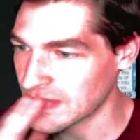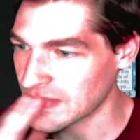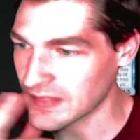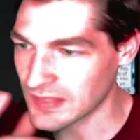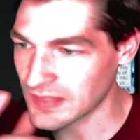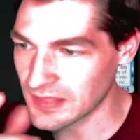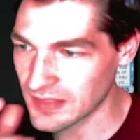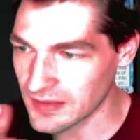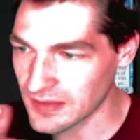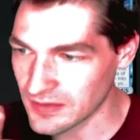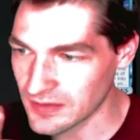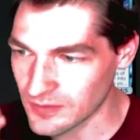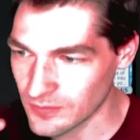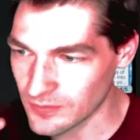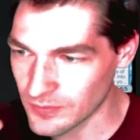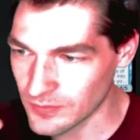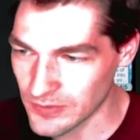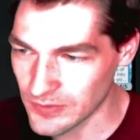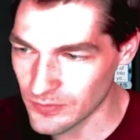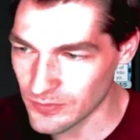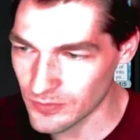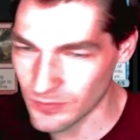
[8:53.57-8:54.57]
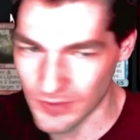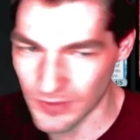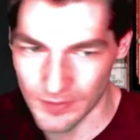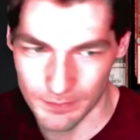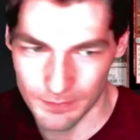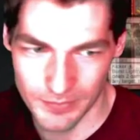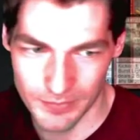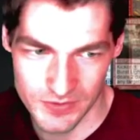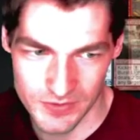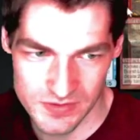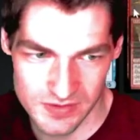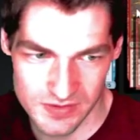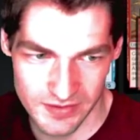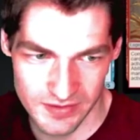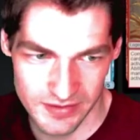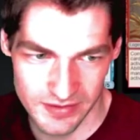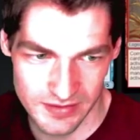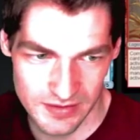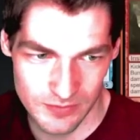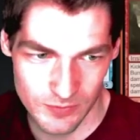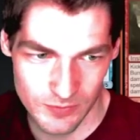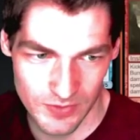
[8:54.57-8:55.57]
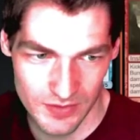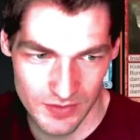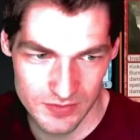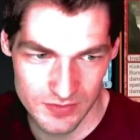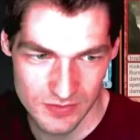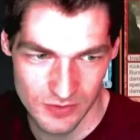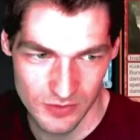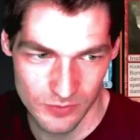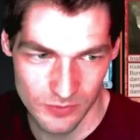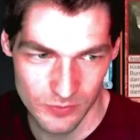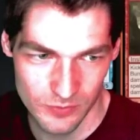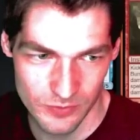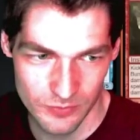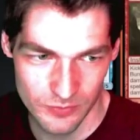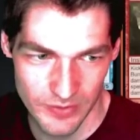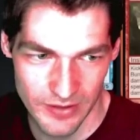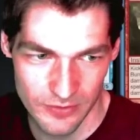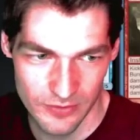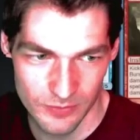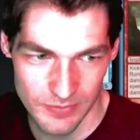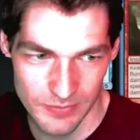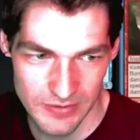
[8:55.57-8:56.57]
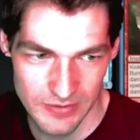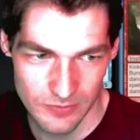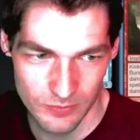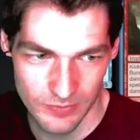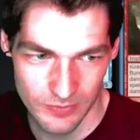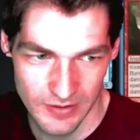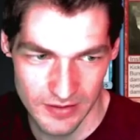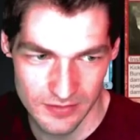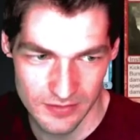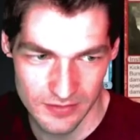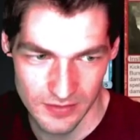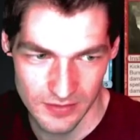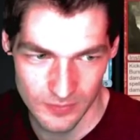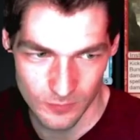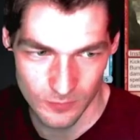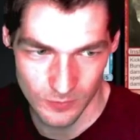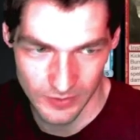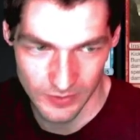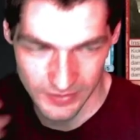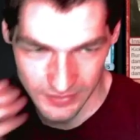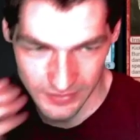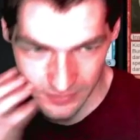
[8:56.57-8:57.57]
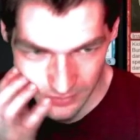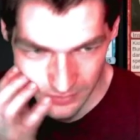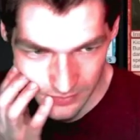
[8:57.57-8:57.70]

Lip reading: I think we would want Burst Lightning with the Zerta. Would rather be red than white.